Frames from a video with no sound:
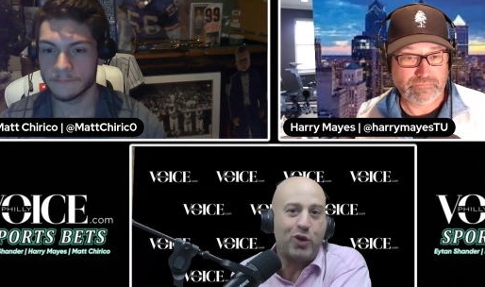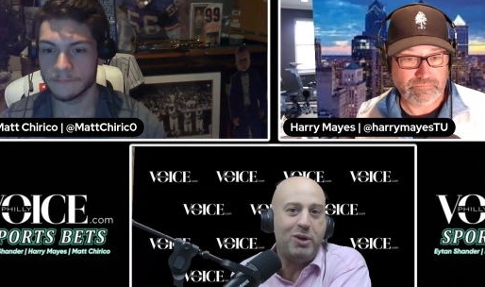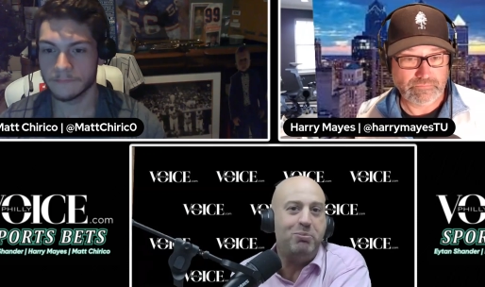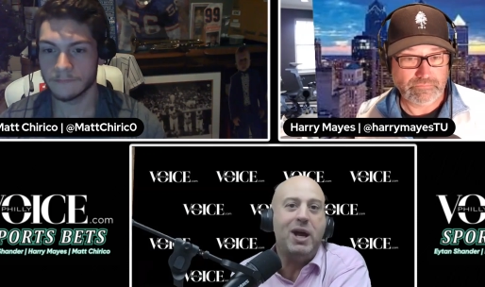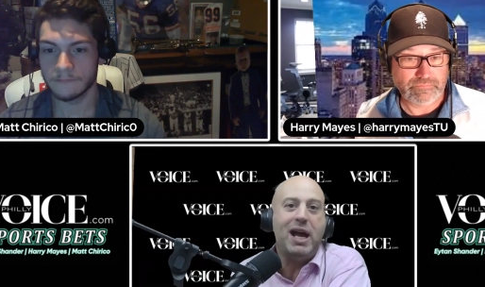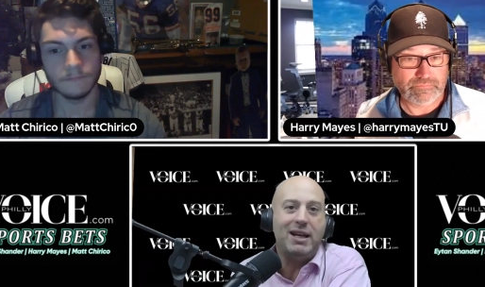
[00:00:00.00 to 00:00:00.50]

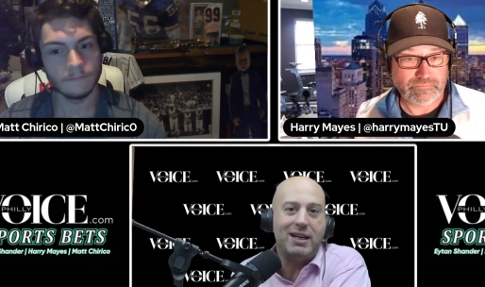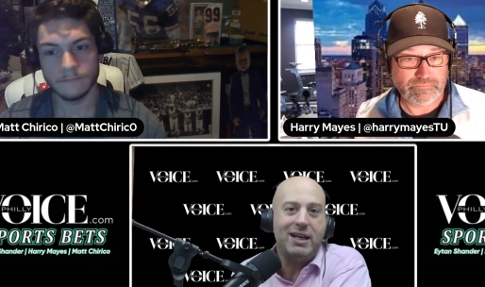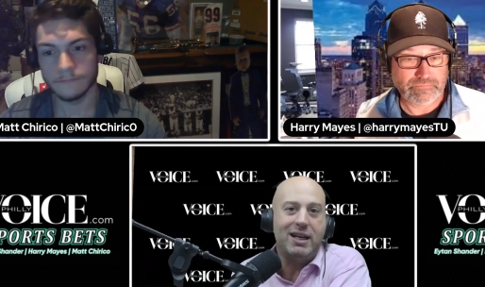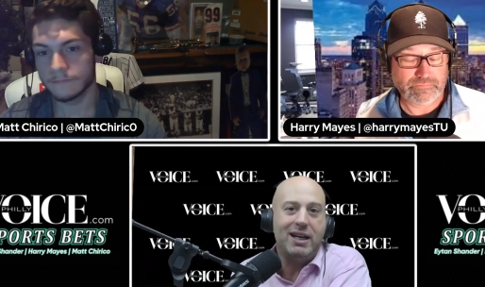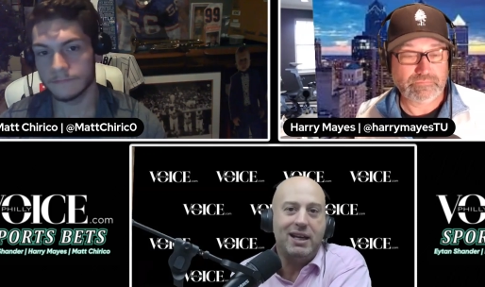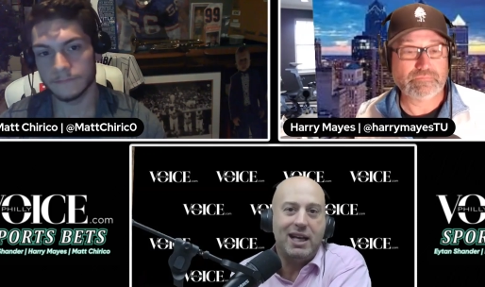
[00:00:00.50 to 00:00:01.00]
Speaker 1: bet
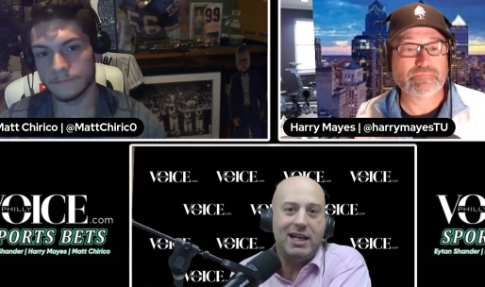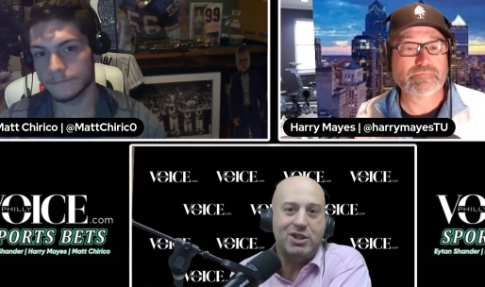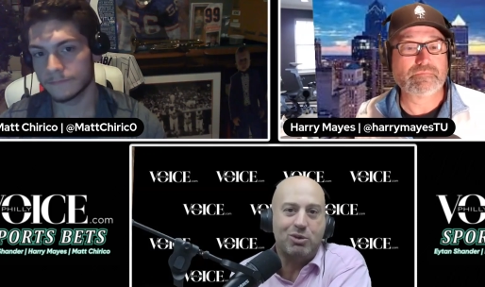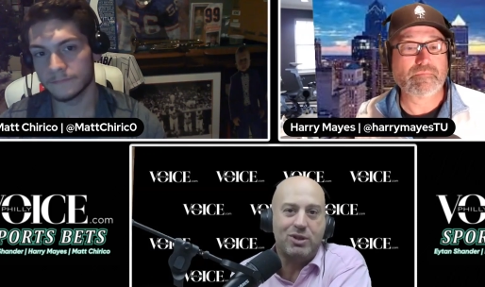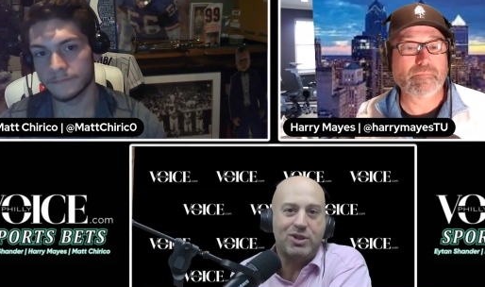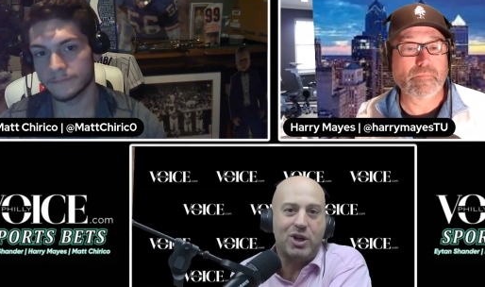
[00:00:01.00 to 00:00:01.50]
as a
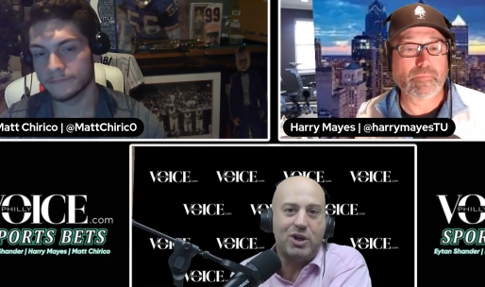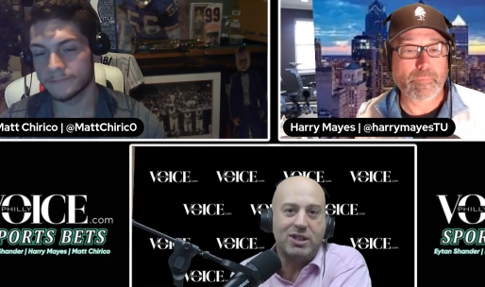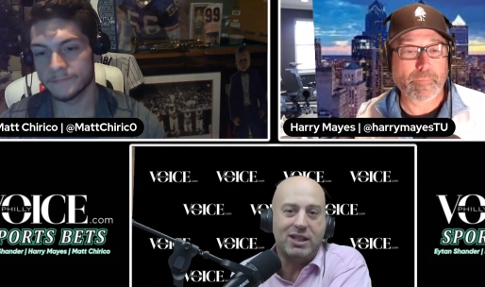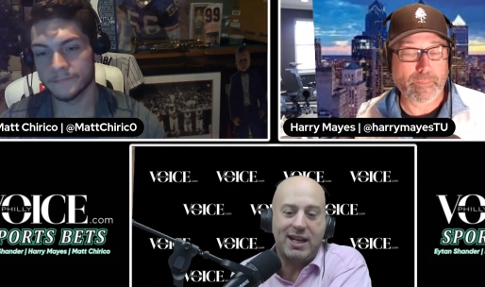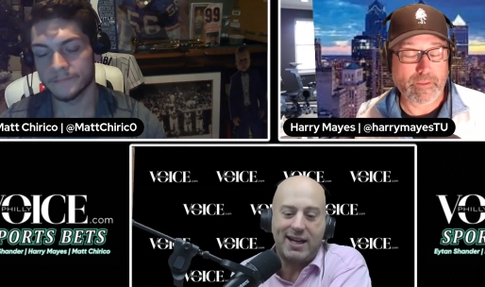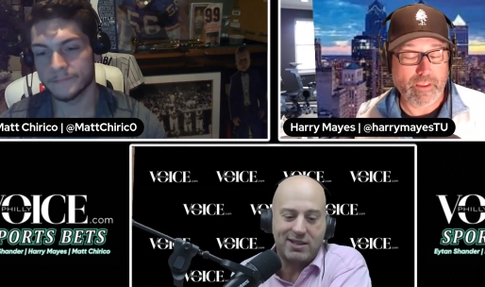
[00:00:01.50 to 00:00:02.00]
result of
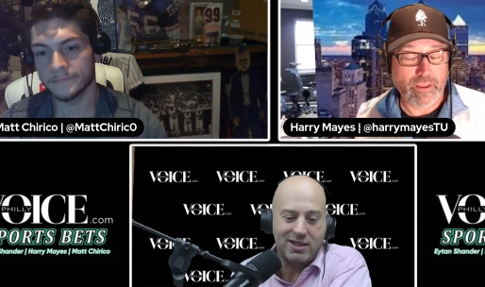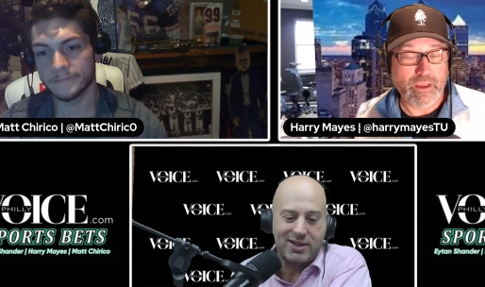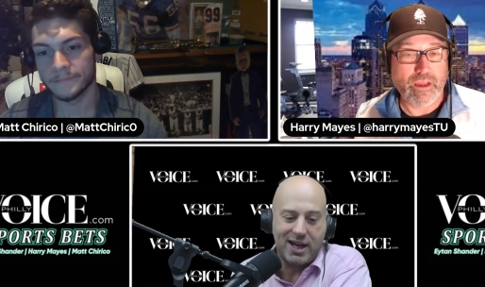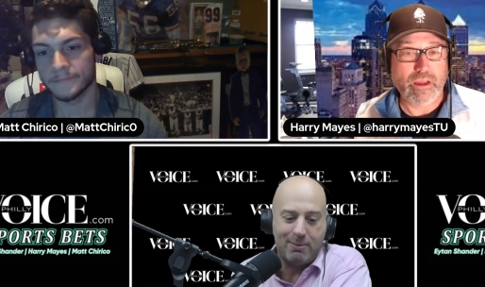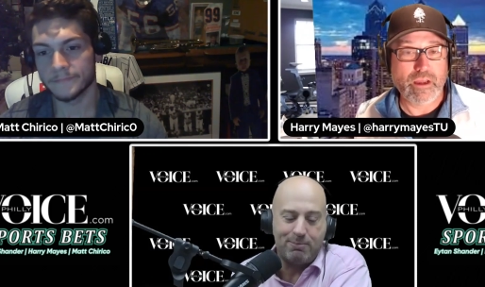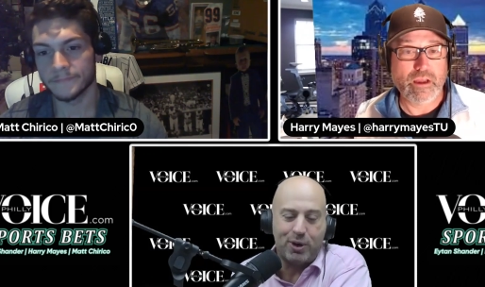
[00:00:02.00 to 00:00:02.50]
that. I just
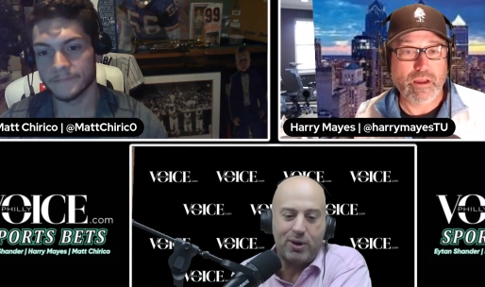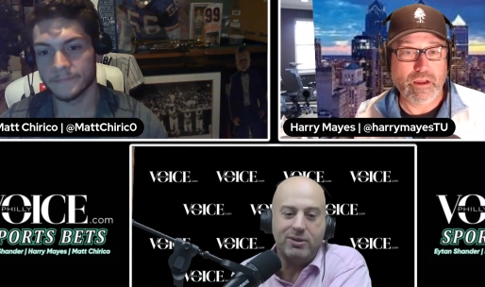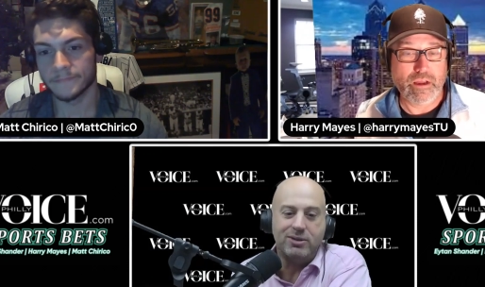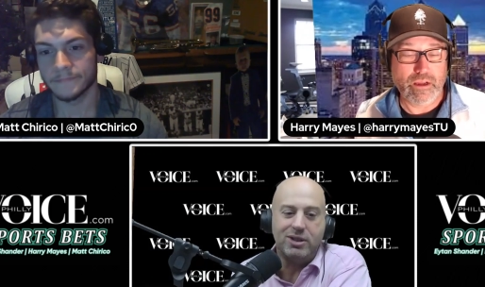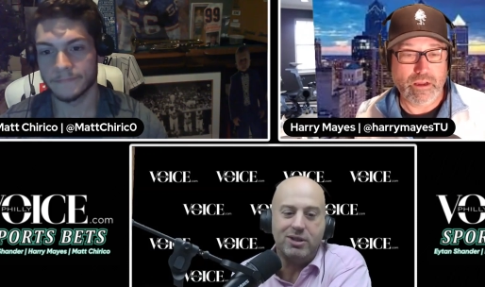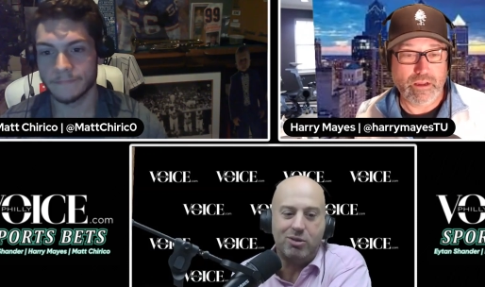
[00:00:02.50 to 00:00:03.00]
got burned to
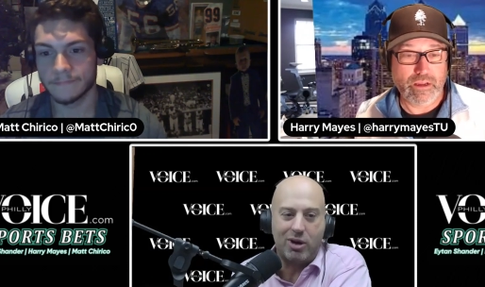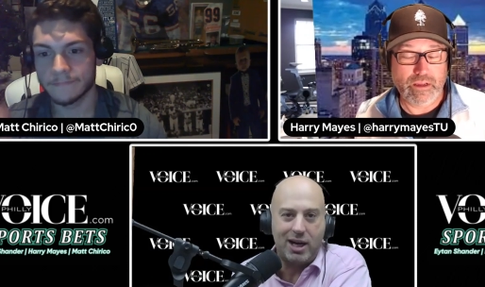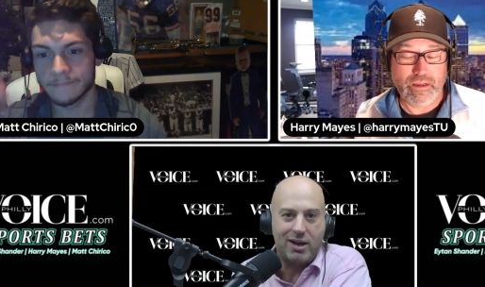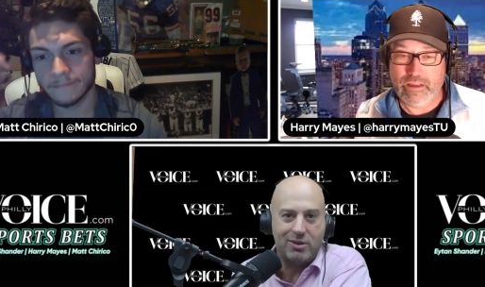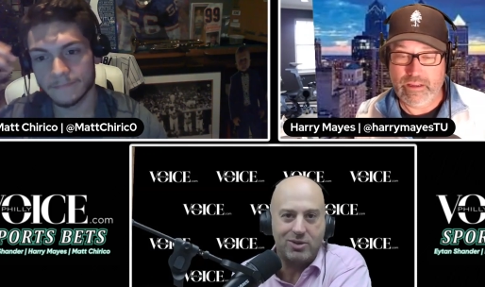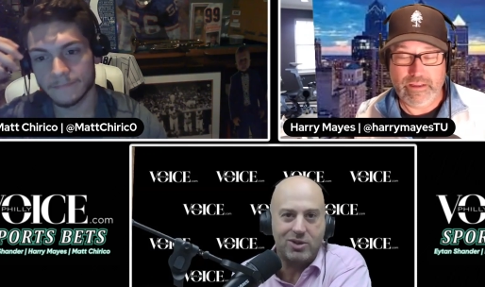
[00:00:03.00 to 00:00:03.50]
the
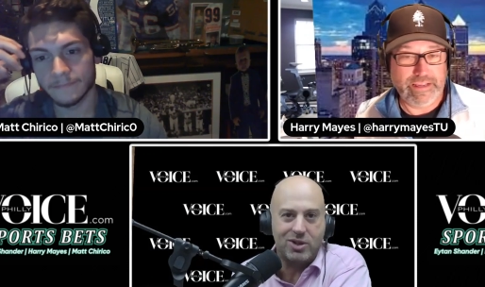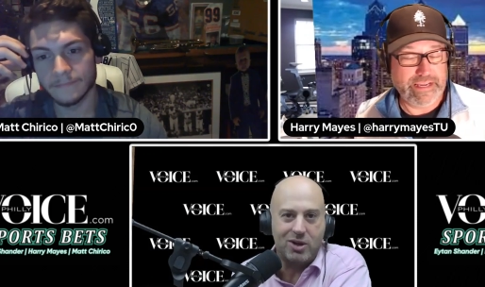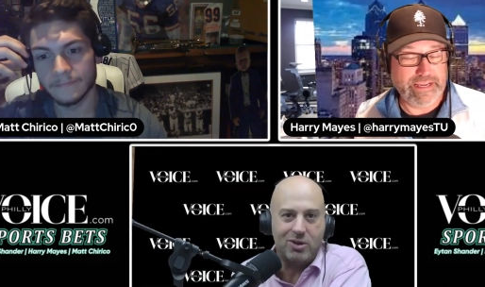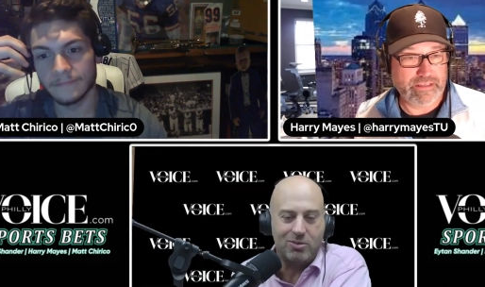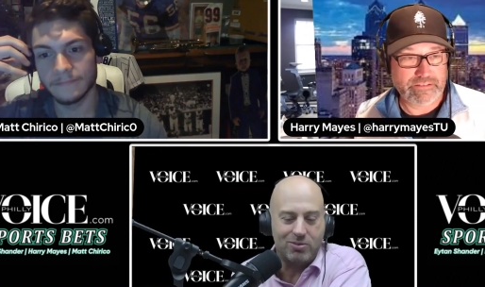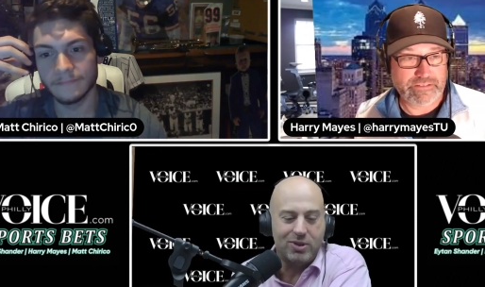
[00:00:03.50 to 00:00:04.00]
ground. So
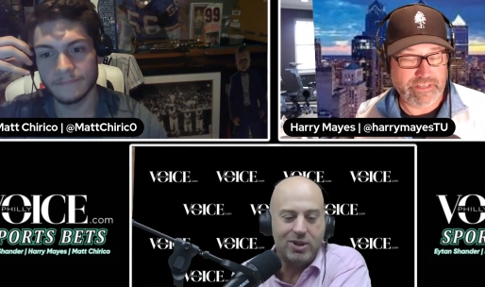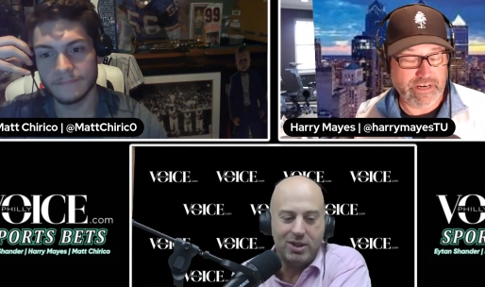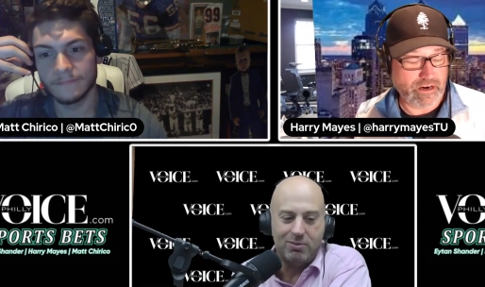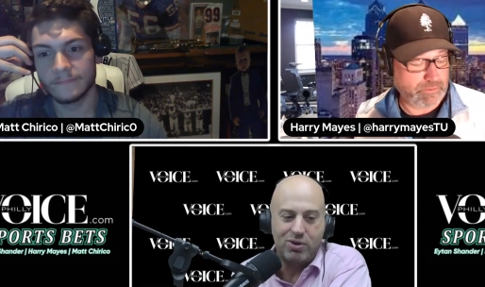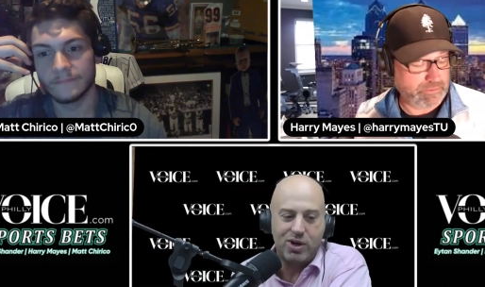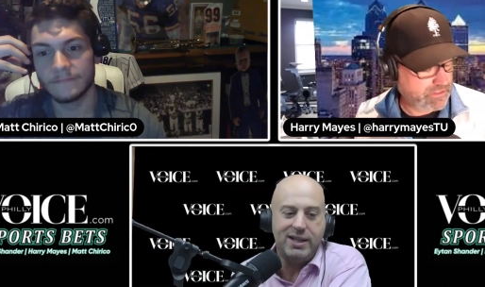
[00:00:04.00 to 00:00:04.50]
yeah, terrible. Pretty